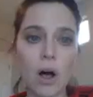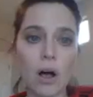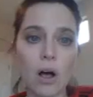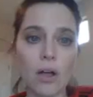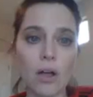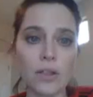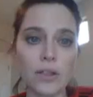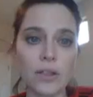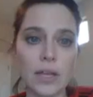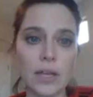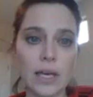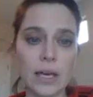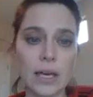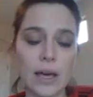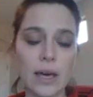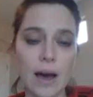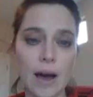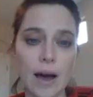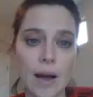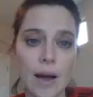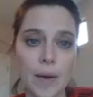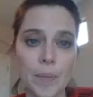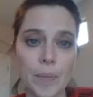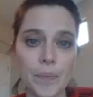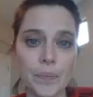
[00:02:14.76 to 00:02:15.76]
all the
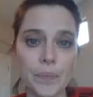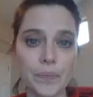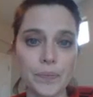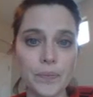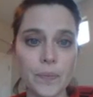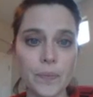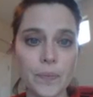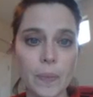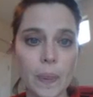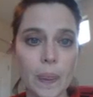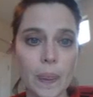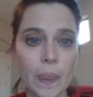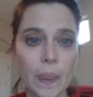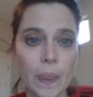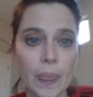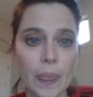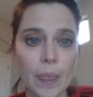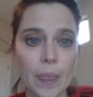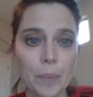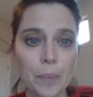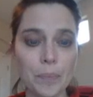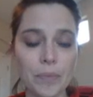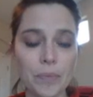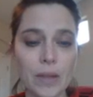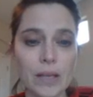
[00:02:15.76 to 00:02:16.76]

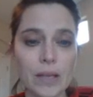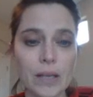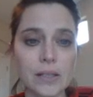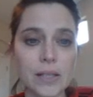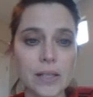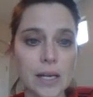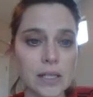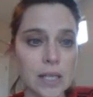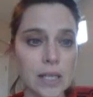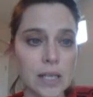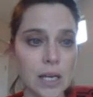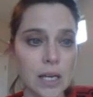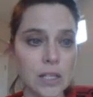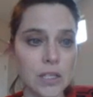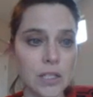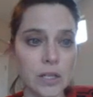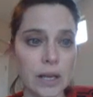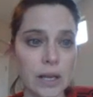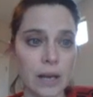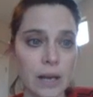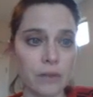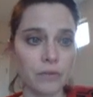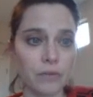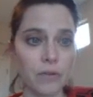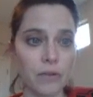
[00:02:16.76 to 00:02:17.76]

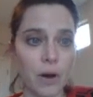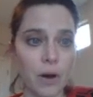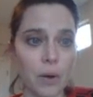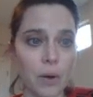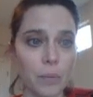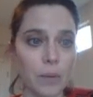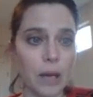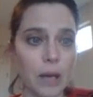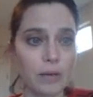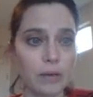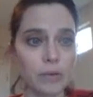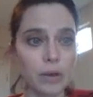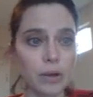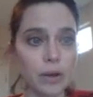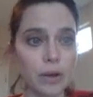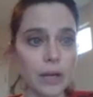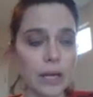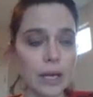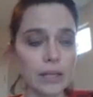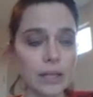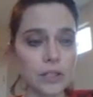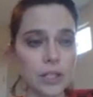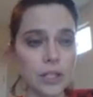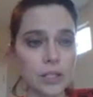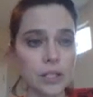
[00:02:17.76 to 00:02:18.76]
citation info. And
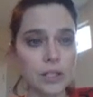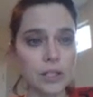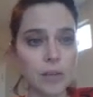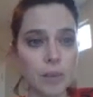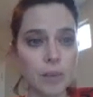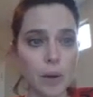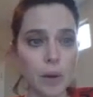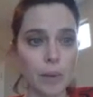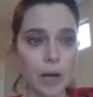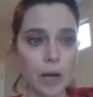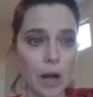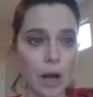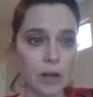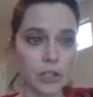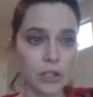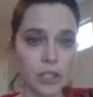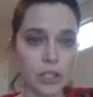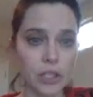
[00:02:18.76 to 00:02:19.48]
in just a moment, I'll